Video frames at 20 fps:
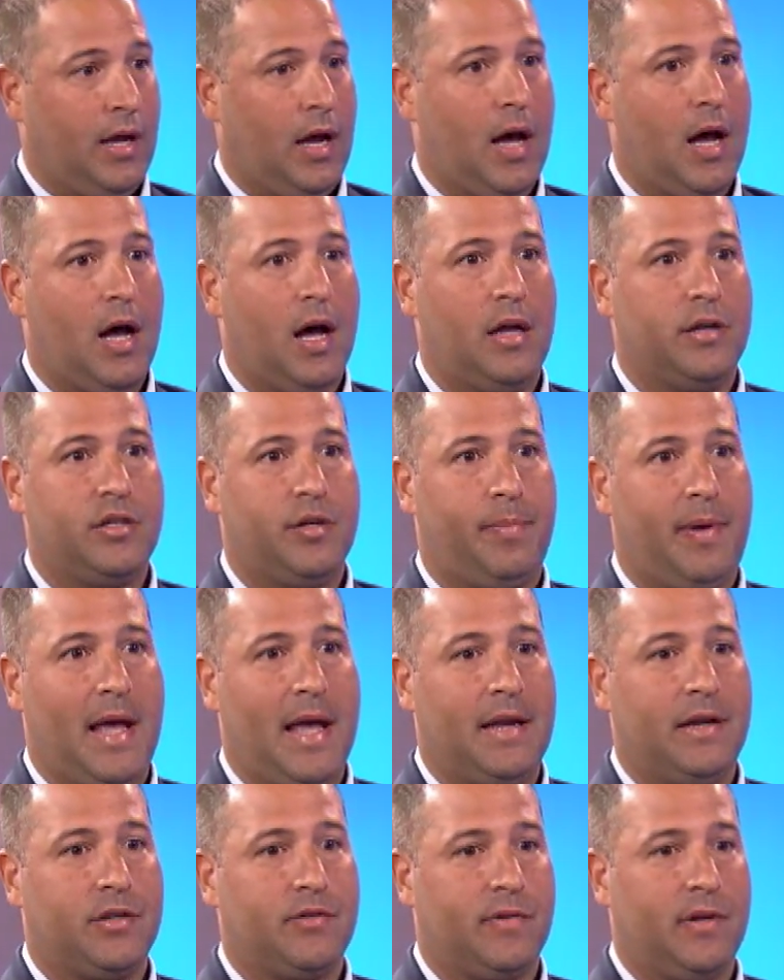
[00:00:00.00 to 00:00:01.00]
Uh,
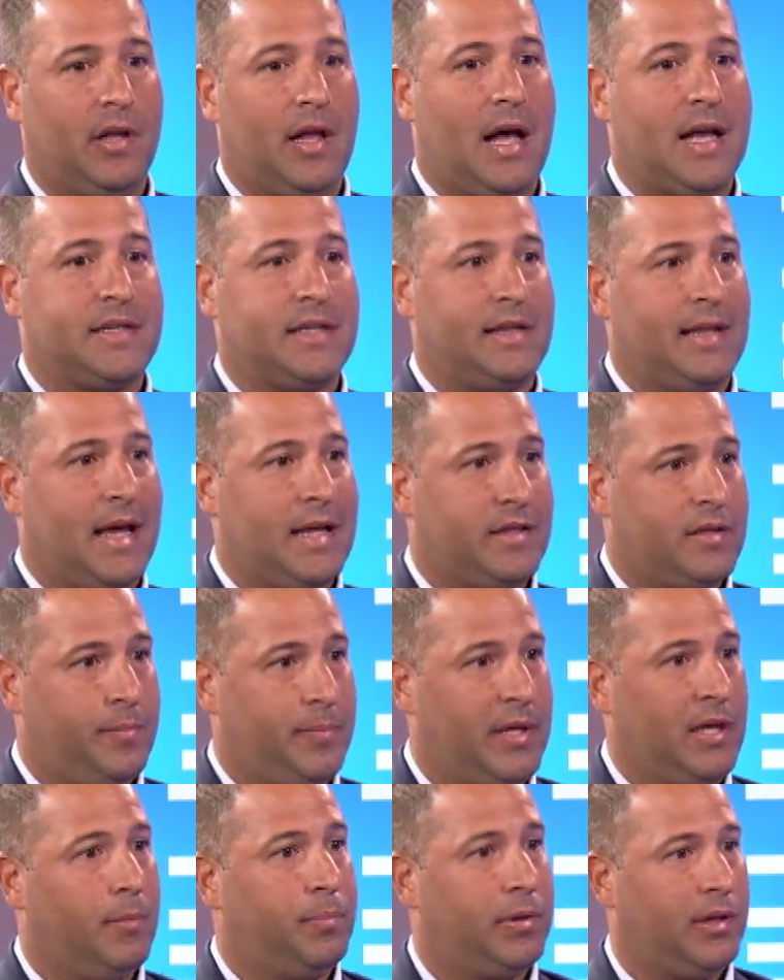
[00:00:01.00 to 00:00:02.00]
Japan is realizing that to
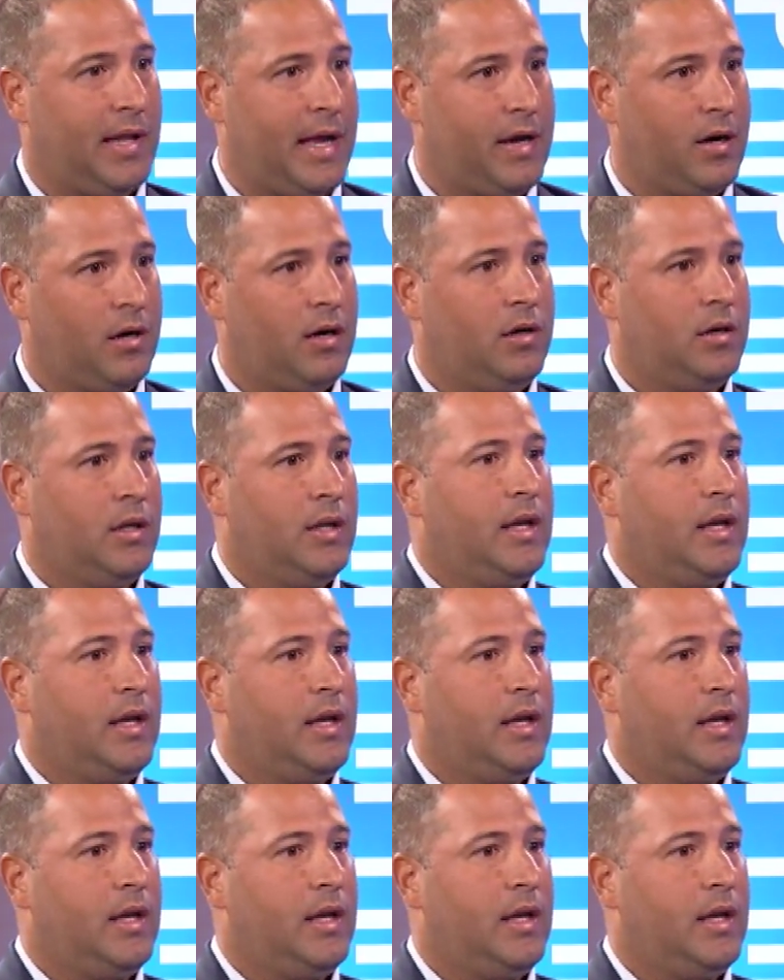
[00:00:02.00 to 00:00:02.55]
be a player